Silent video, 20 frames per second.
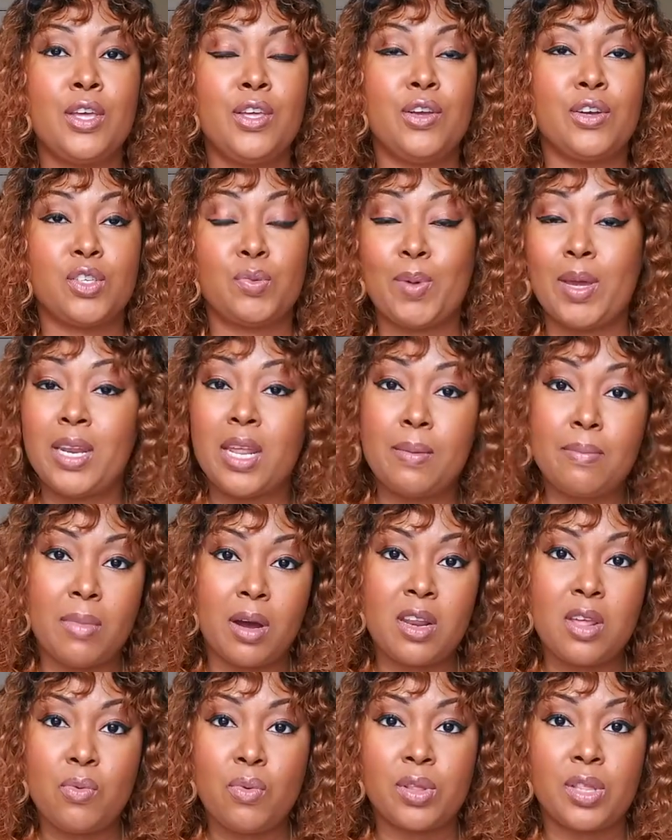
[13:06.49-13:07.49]
You're spending
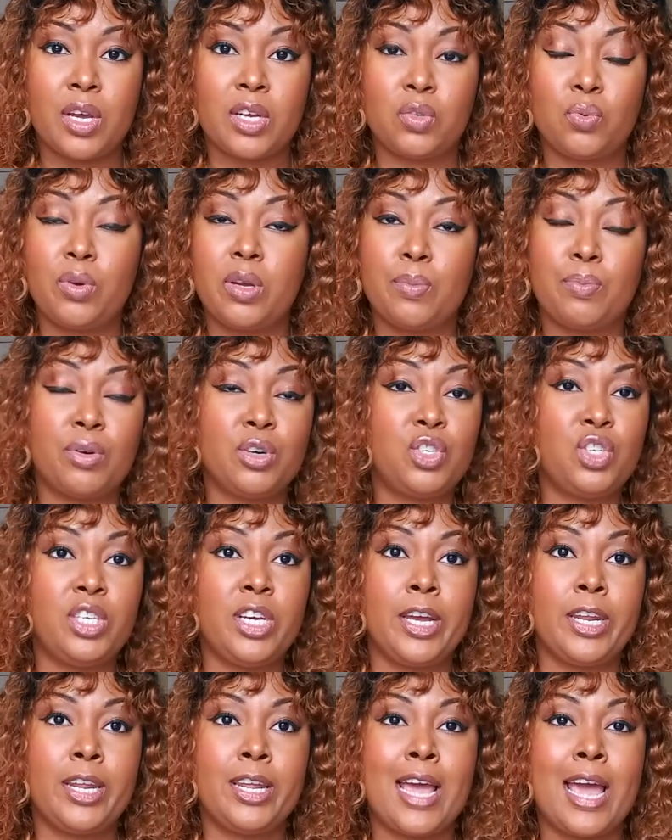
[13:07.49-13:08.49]
money with us, we
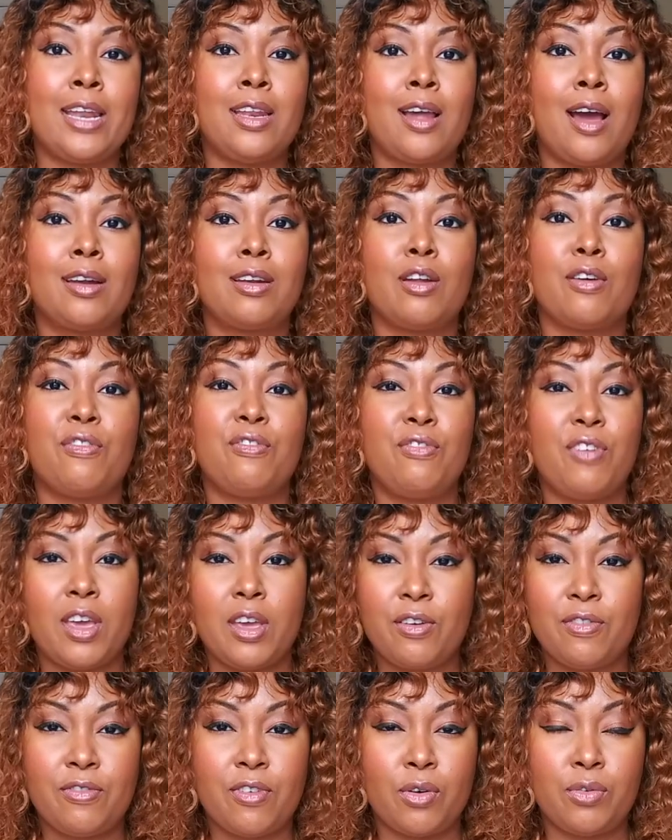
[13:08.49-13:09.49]
appreciate it, and not in a
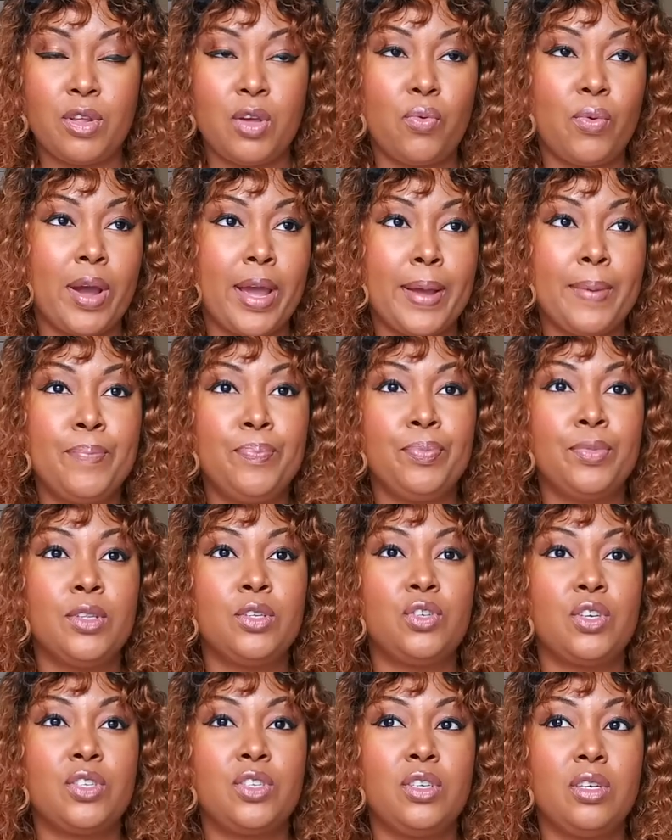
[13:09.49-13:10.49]
fake phony way,
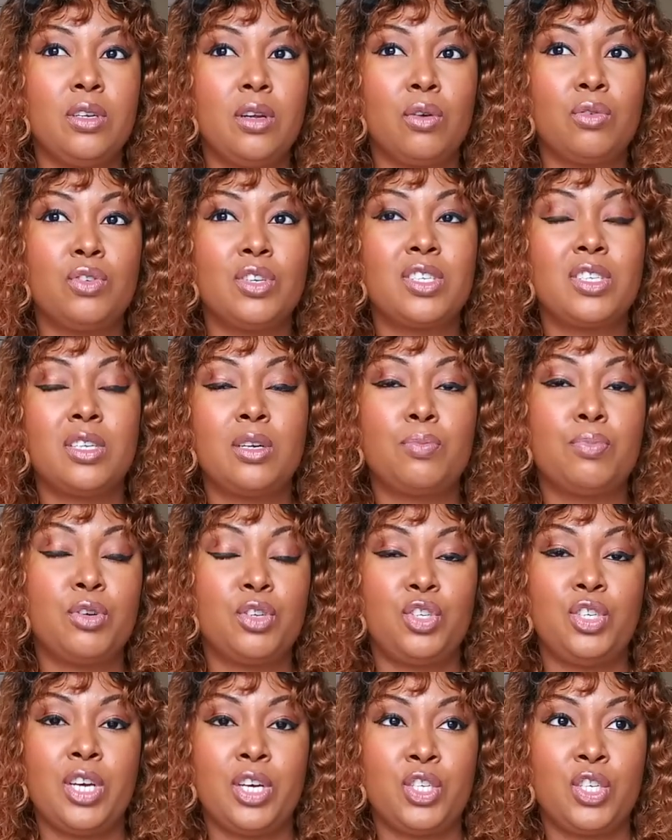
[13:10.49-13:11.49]
just, you know, just an
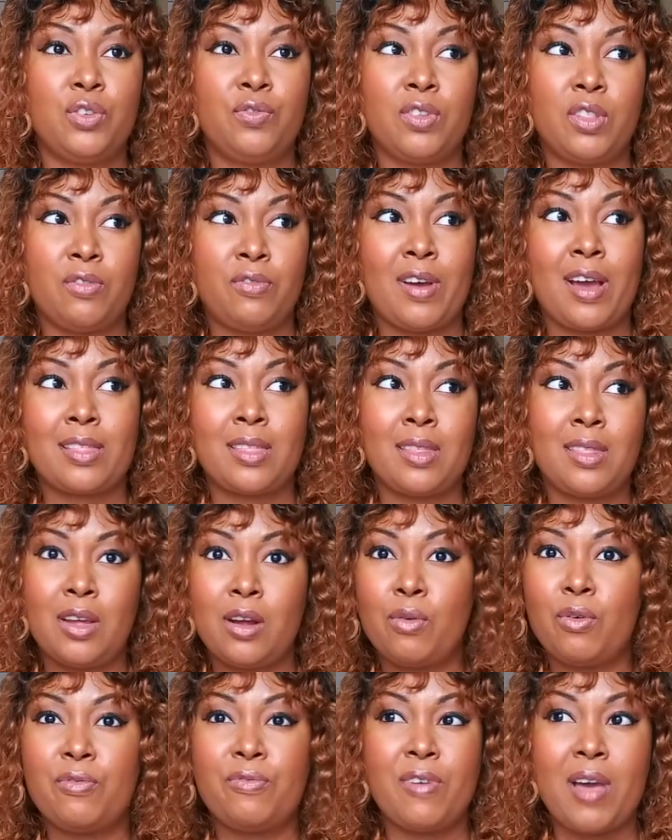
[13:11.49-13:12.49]
appreciation for the fact that
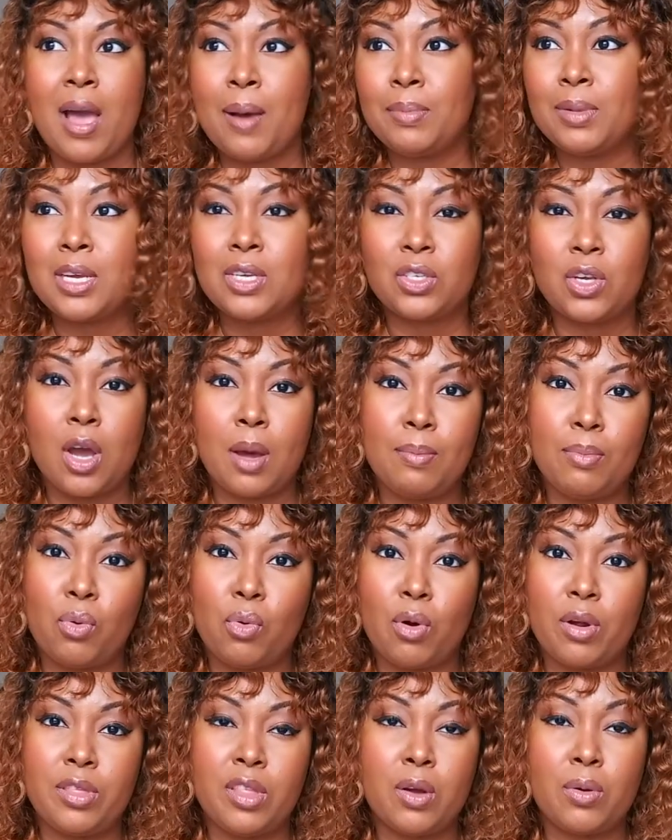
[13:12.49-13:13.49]
there were families on
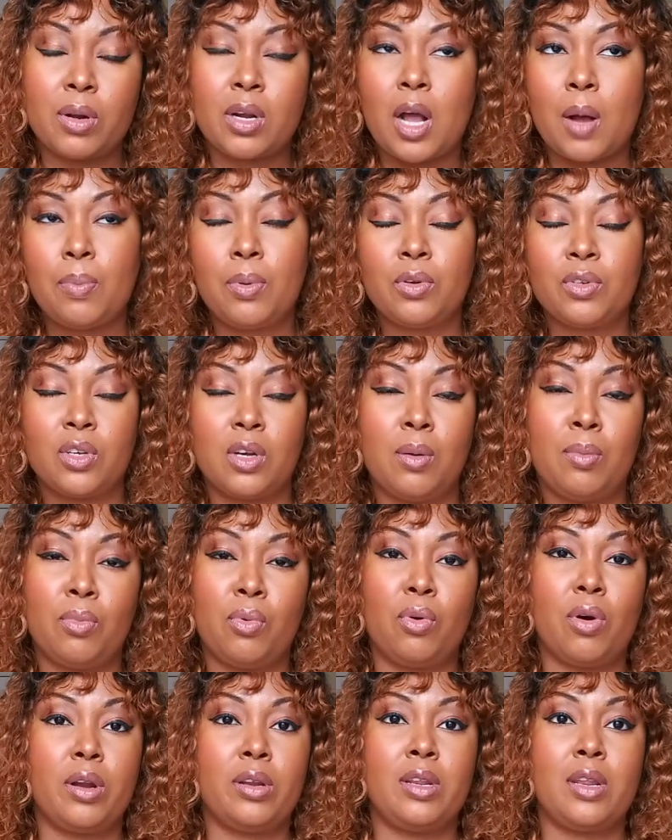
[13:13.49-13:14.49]
board, there were couples on
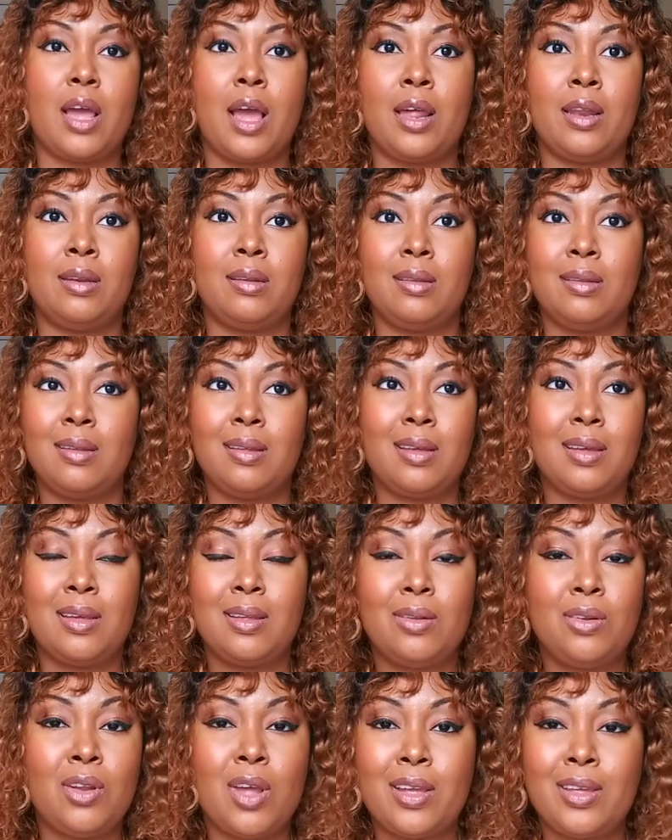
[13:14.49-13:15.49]
board, and
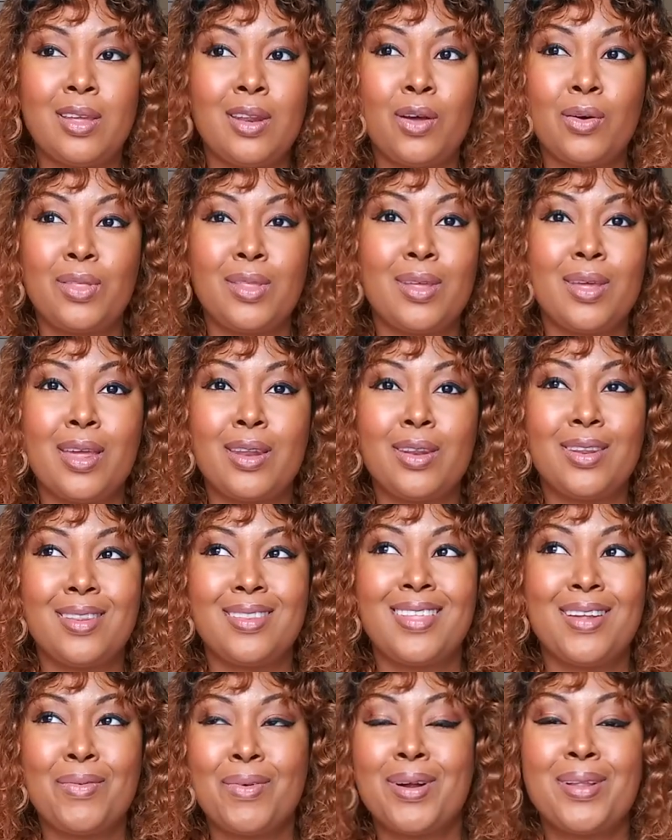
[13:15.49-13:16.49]
you know,
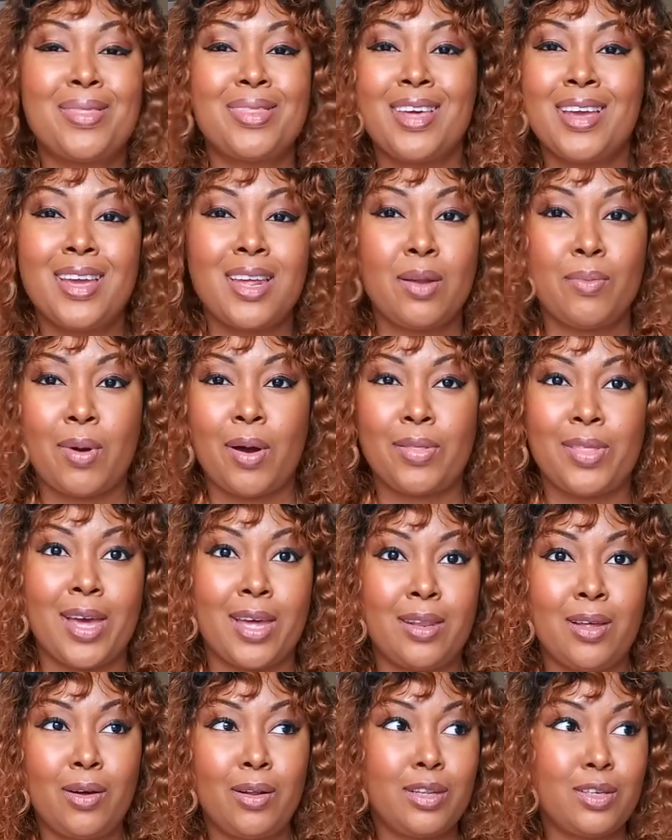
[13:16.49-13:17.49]
they weren't thinking about
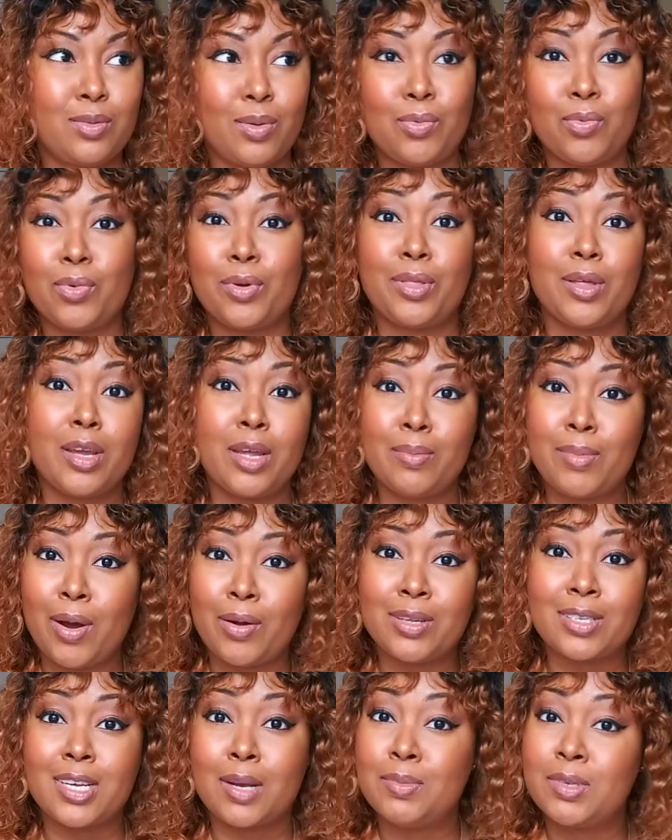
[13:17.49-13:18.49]
that. All those people were thinking
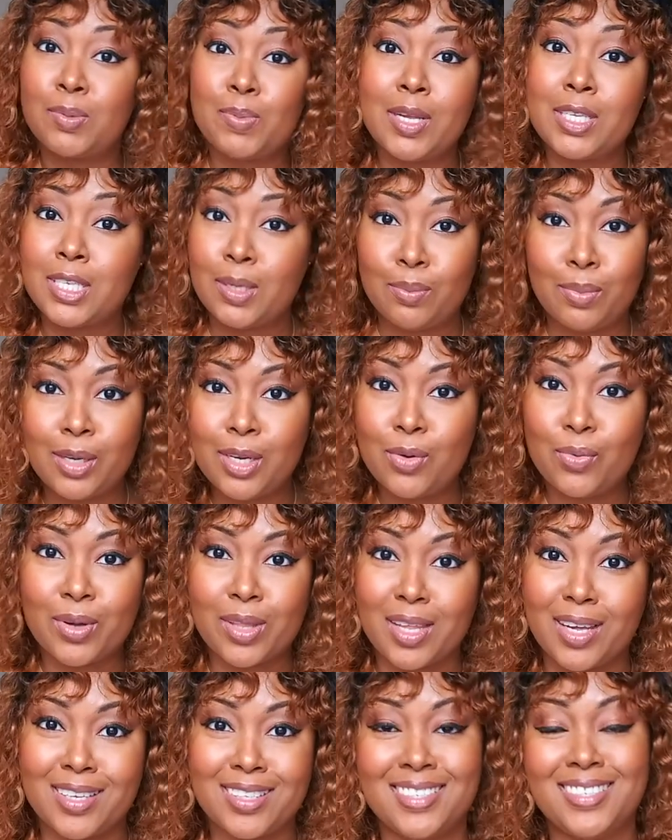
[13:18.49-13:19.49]
about is come and spend some money
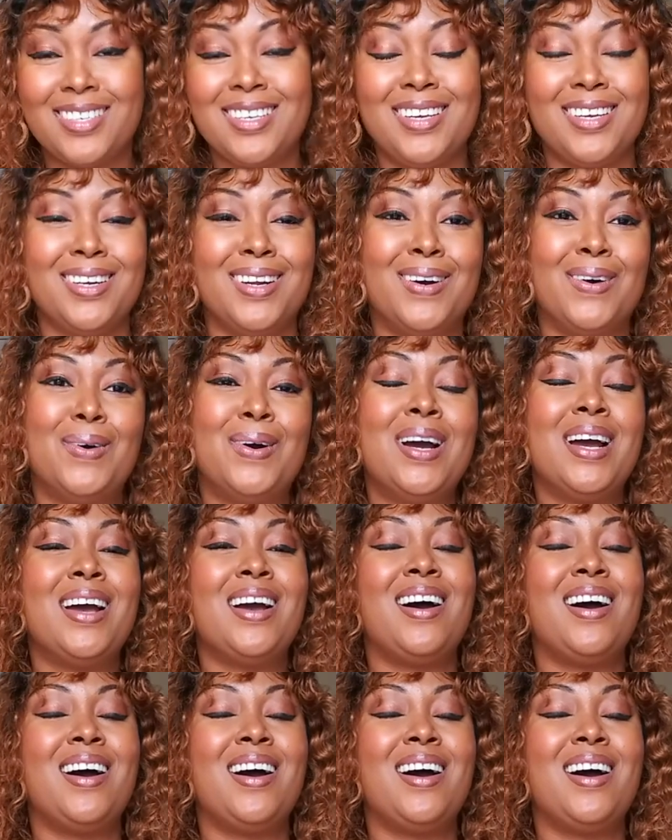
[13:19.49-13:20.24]
with us, you know.